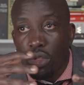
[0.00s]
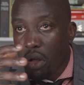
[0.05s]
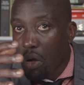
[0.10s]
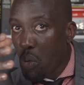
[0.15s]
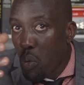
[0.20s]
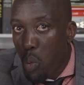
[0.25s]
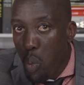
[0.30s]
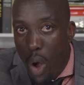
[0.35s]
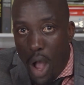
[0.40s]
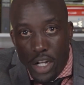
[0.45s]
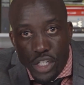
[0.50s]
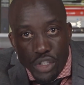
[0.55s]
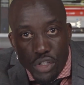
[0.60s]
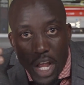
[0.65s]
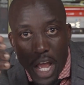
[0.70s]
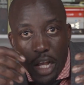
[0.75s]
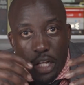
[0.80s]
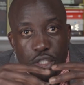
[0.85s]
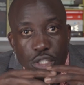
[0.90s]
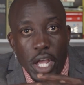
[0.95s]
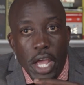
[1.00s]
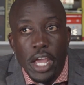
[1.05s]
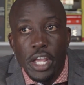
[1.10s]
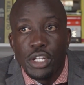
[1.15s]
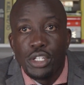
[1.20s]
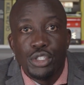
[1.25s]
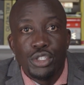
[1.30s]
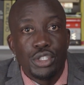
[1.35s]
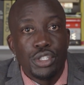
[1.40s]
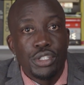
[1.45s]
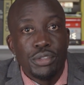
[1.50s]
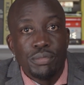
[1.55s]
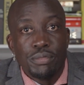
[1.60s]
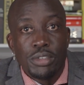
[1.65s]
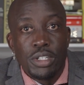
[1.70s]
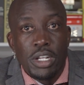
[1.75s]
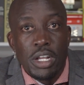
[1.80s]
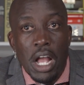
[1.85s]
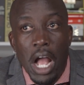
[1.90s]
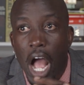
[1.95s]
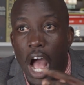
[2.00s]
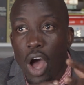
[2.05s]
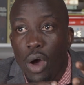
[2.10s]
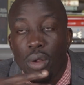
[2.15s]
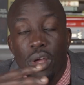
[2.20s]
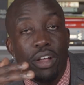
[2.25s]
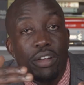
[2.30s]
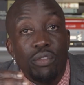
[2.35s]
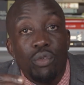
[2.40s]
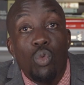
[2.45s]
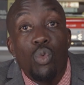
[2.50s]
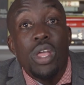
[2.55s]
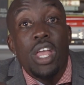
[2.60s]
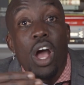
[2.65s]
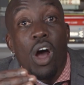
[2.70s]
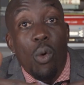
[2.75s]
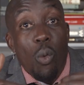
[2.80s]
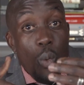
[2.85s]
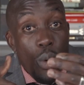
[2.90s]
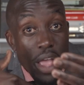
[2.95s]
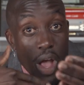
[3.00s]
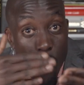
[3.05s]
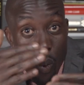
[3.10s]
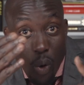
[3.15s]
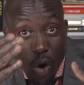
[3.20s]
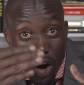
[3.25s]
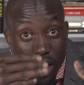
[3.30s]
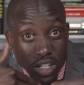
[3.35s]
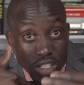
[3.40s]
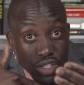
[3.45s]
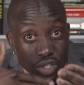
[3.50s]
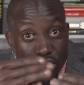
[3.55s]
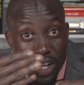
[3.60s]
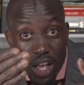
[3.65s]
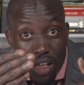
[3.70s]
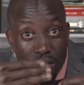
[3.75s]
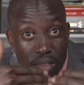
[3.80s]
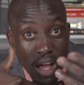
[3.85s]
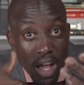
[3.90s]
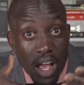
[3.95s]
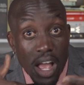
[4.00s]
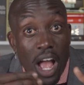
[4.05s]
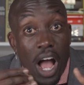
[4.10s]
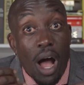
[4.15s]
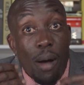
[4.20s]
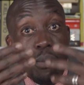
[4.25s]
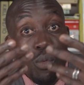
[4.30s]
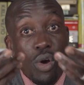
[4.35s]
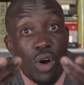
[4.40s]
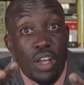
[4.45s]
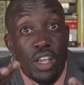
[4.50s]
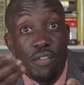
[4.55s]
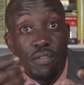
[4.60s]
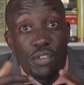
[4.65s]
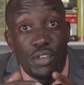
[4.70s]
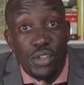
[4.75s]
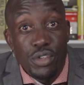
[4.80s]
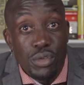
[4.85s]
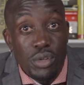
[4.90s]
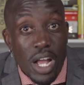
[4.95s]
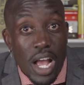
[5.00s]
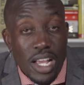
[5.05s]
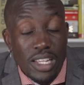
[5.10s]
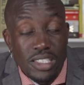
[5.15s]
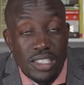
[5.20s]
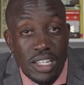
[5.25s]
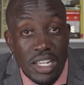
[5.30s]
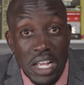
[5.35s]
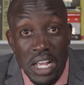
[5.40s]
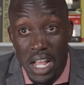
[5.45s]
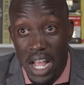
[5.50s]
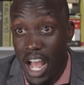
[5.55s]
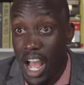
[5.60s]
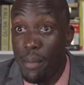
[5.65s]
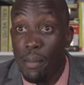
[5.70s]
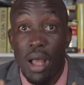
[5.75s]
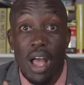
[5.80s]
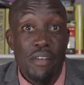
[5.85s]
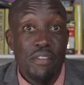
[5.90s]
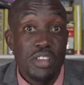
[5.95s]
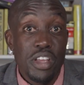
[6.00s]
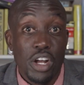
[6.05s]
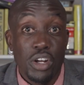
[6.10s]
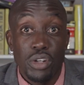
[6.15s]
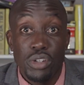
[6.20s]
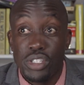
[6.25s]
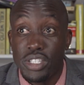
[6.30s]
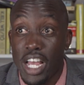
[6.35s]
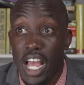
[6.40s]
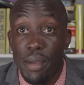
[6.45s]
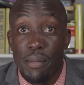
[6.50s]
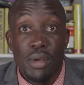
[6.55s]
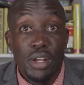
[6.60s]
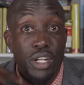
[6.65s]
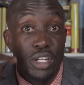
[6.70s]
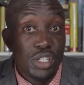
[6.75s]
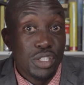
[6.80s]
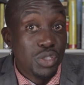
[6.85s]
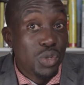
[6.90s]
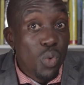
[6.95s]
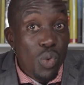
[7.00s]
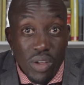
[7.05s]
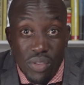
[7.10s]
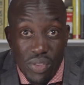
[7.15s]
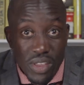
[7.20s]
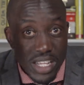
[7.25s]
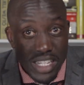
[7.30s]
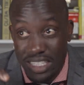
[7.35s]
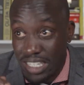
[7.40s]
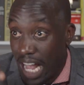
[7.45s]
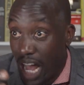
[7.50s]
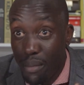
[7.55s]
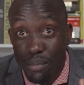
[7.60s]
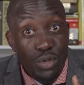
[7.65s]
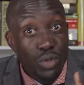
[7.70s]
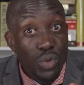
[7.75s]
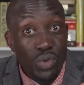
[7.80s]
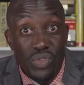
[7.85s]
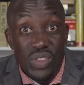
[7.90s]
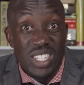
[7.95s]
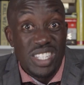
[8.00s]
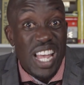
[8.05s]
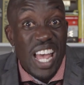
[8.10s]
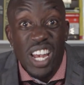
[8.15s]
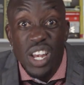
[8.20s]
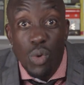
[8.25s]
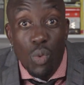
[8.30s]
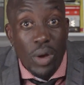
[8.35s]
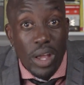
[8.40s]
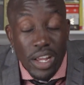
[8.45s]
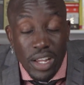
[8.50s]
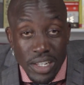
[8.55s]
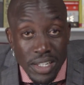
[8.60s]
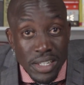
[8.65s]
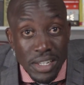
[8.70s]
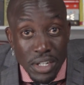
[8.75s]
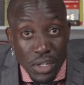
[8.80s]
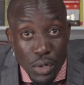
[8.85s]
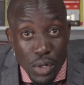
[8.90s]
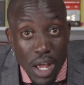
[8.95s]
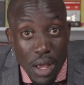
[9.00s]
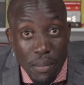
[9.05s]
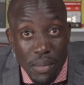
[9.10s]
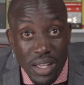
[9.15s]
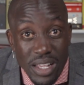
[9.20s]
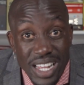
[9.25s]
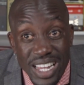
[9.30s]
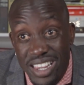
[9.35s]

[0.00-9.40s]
What should I change? How we are working together. I'm working for you guys. I'm having a good time doing this. I'm doing this anyway. You know what I mean?